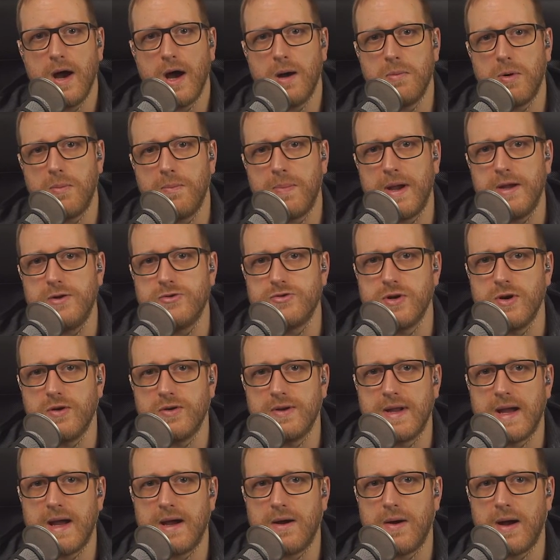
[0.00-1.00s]
I'm on Patreon
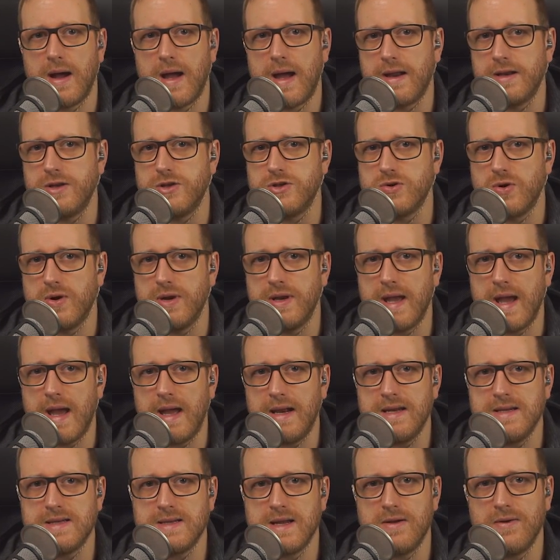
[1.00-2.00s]
now, and join at
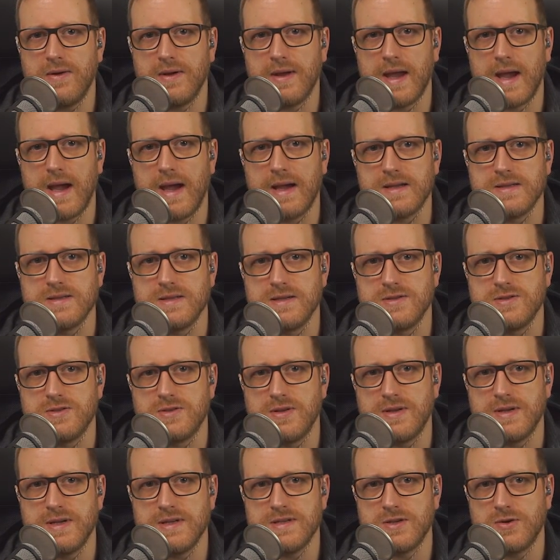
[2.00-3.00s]
any tier and get access to
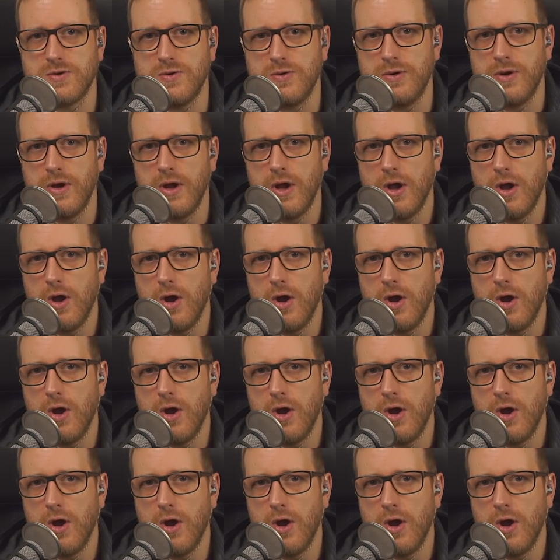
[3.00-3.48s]
the Discord,